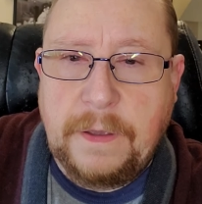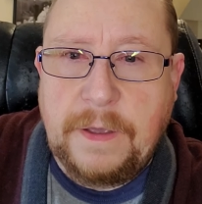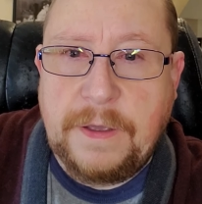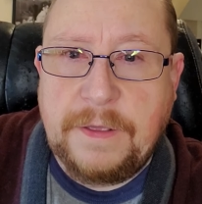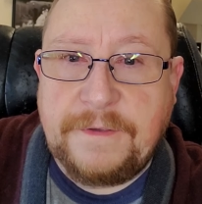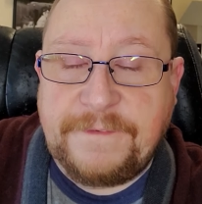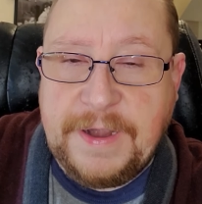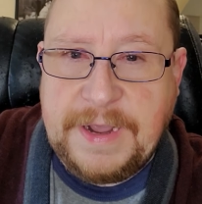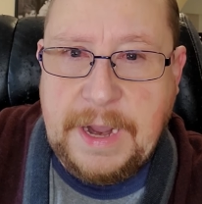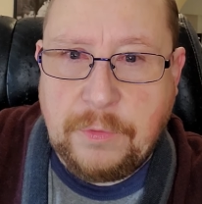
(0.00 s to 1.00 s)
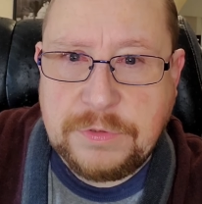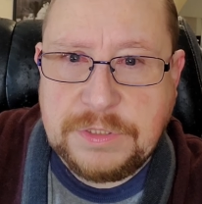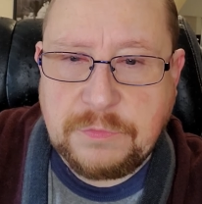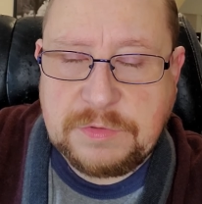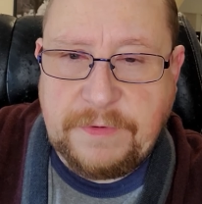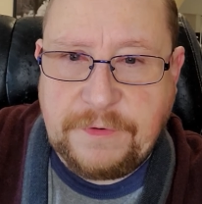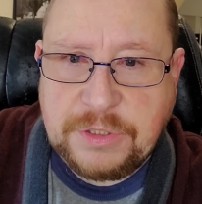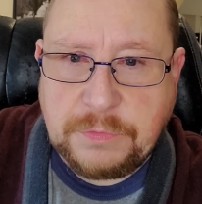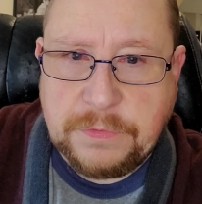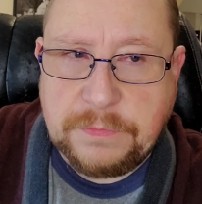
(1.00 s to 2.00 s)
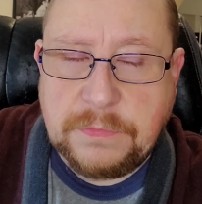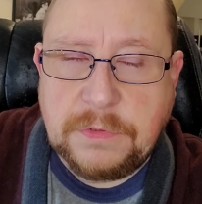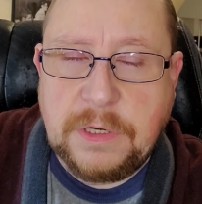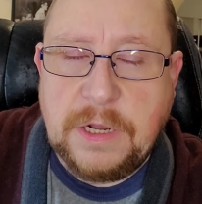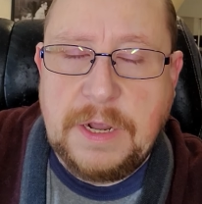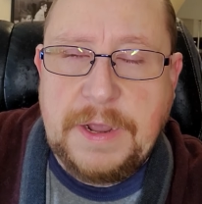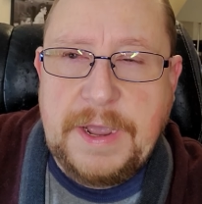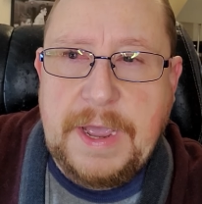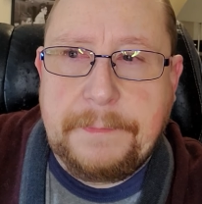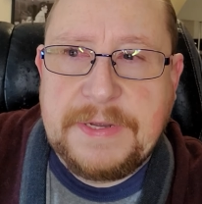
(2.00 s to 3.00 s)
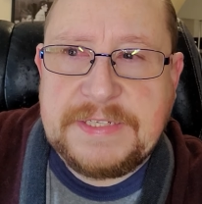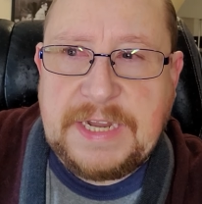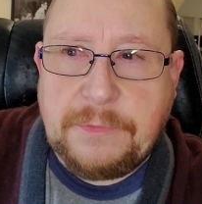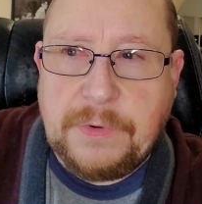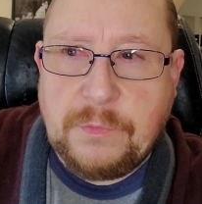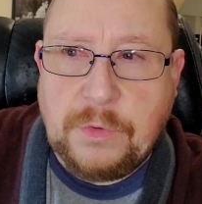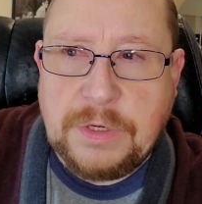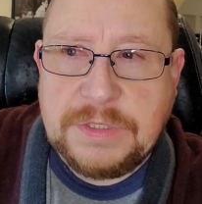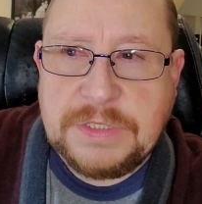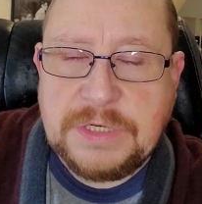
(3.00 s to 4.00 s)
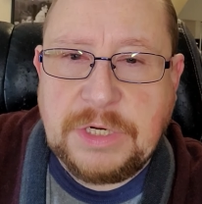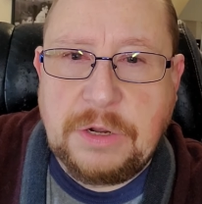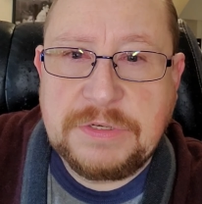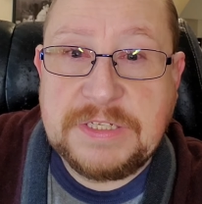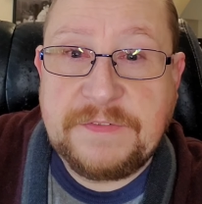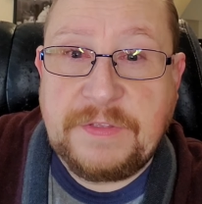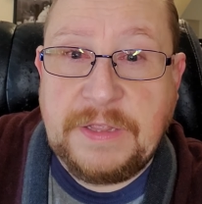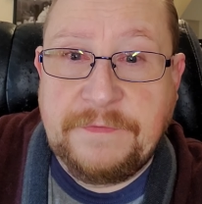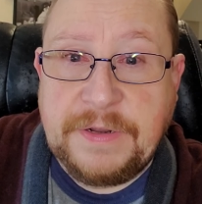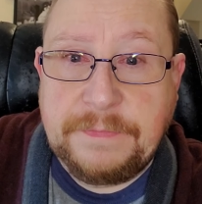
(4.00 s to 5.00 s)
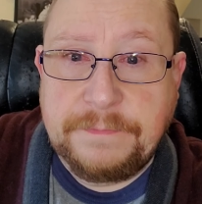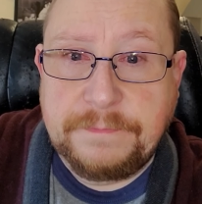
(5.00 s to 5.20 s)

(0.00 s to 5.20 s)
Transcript: The Fading Hours was my first one. And my second one was Ghosts of the Living.